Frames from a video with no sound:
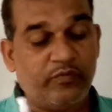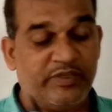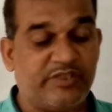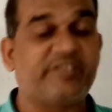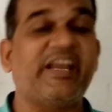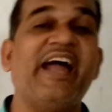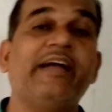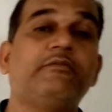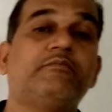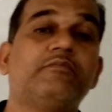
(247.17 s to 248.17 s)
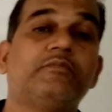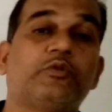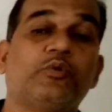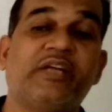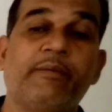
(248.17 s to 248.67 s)
which tried
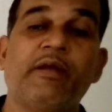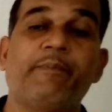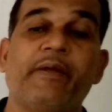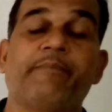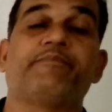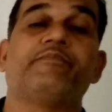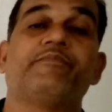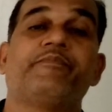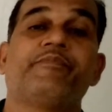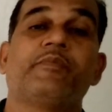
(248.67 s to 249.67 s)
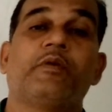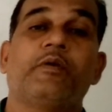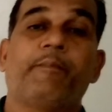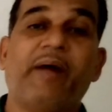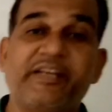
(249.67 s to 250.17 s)
to develop a
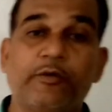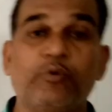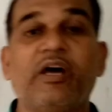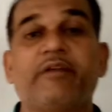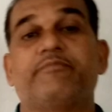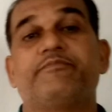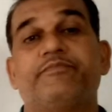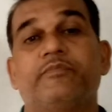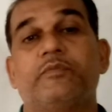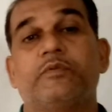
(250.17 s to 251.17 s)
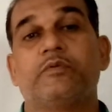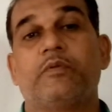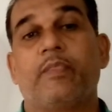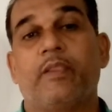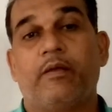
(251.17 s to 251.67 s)
particular
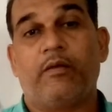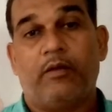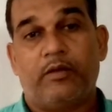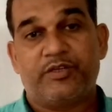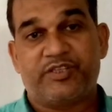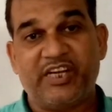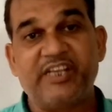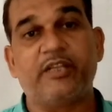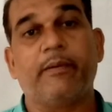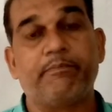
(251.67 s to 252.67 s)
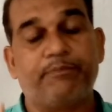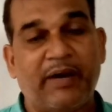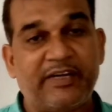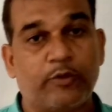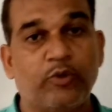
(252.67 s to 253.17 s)
sentiment,
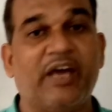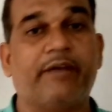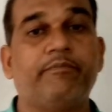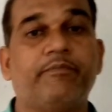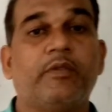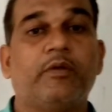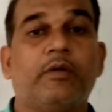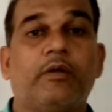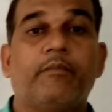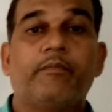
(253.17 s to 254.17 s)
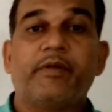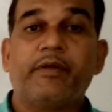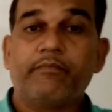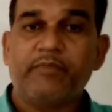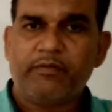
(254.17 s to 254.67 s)
particular
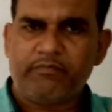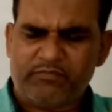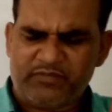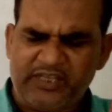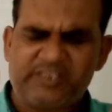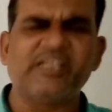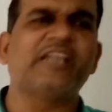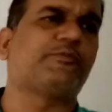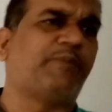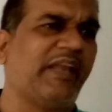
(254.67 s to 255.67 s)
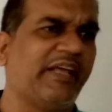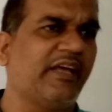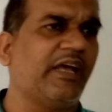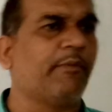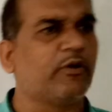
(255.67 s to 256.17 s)
nationalist
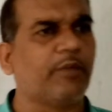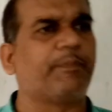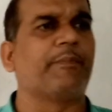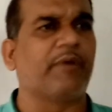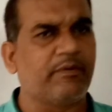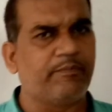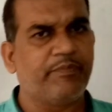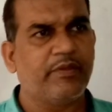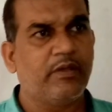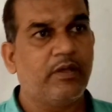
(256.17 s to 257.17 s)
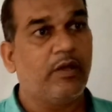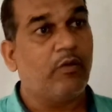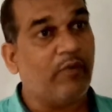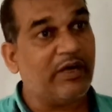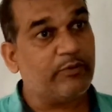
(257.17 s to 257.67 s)
feeling among the people.
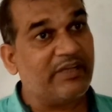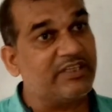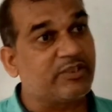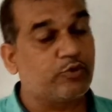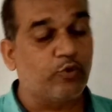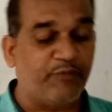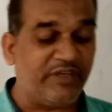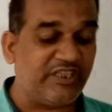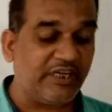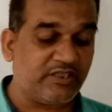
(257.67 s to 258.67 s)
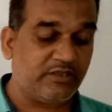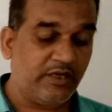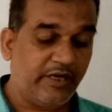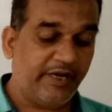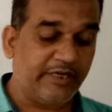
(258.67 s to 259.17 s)
What was its two features?
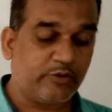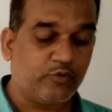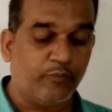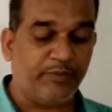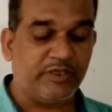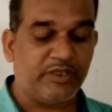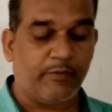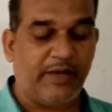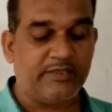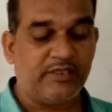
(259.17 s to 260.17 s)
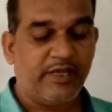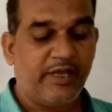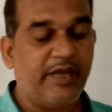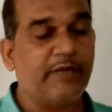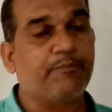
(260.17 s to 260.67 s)
Its two feature was
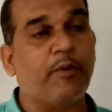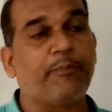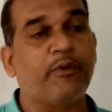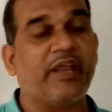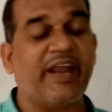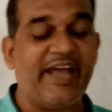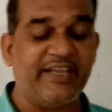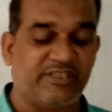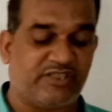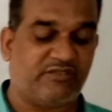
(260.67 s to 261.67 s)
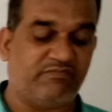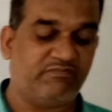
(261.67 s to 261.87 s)
it popularized